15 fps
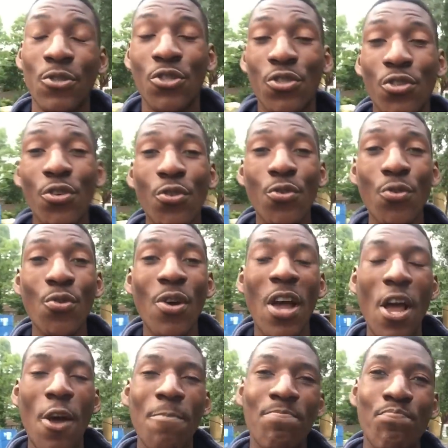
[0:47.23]
Two
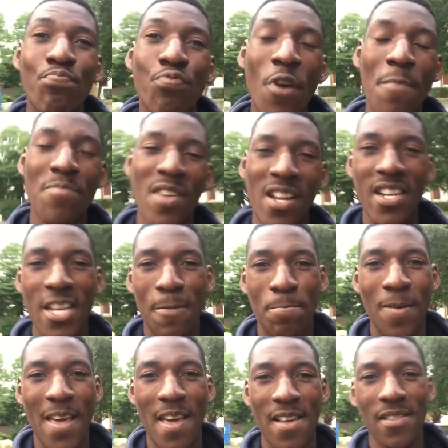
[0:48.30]
Premier League
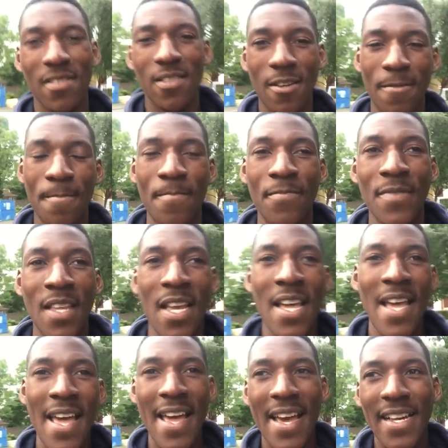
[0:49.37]
players
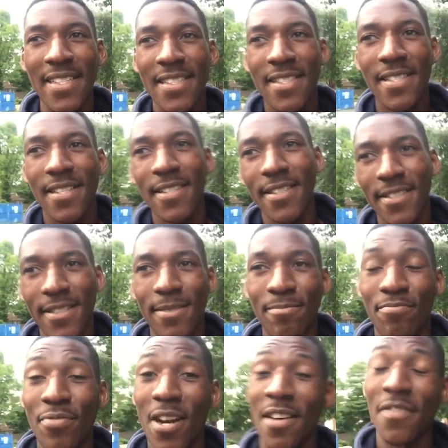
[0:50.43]
and
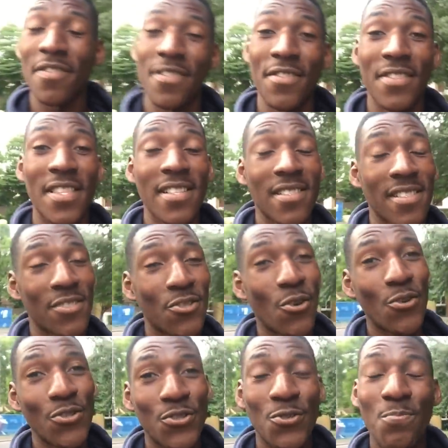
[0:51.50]
bruv, this is
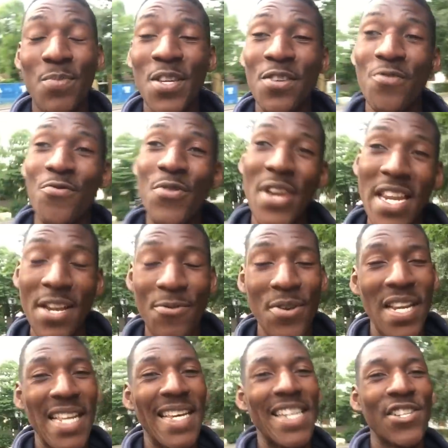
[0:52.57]
going to be really,
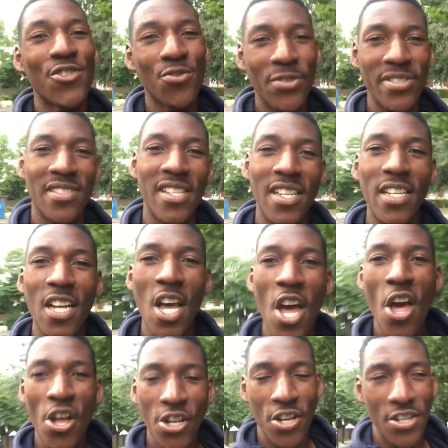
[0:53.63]
really interesting
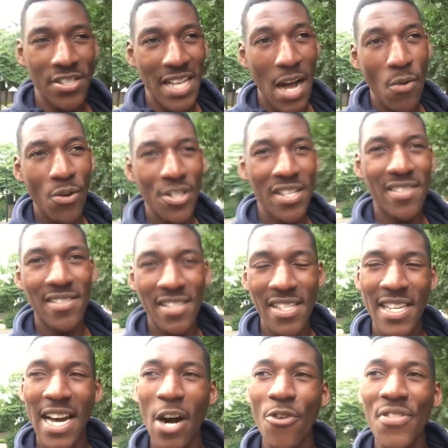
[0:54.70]
because I want to
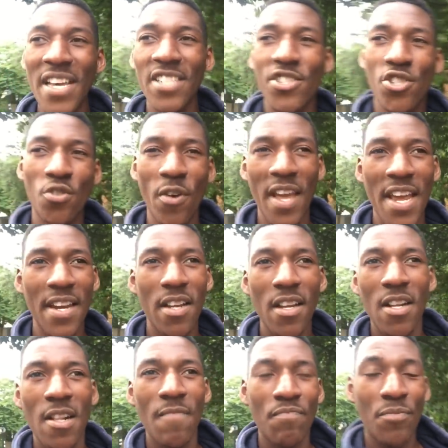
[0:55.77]
see how they train
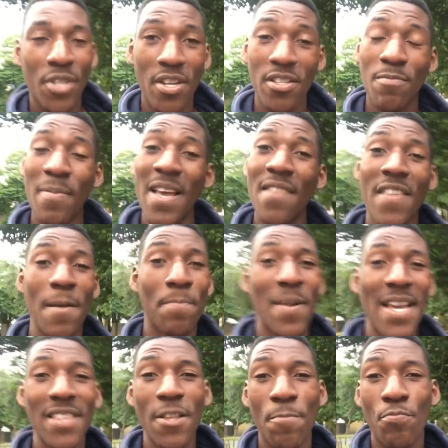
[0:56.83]
because man, they
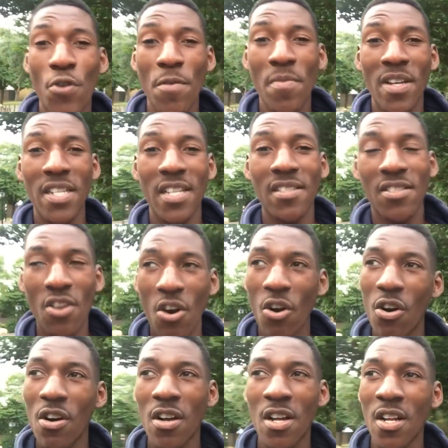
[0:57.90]
play in the Premier League
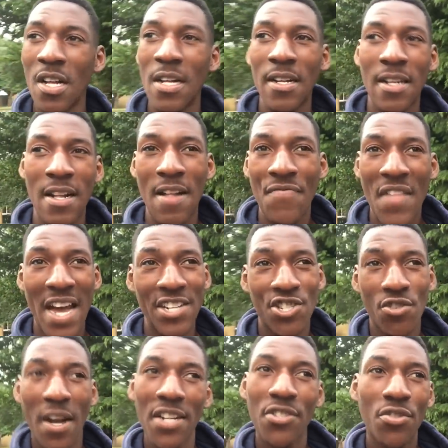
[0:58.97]
so I
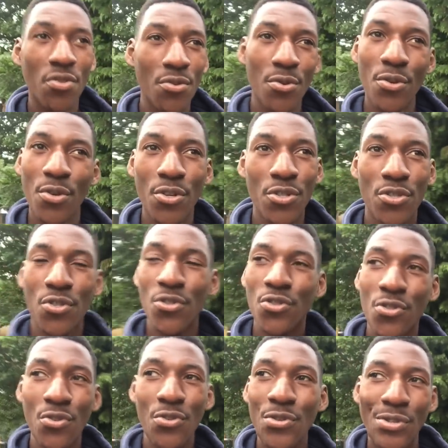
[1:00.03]
try to to
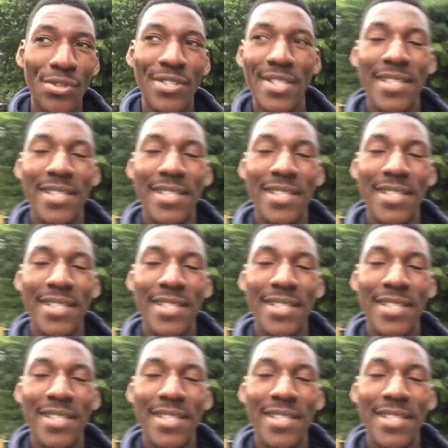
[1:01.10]
do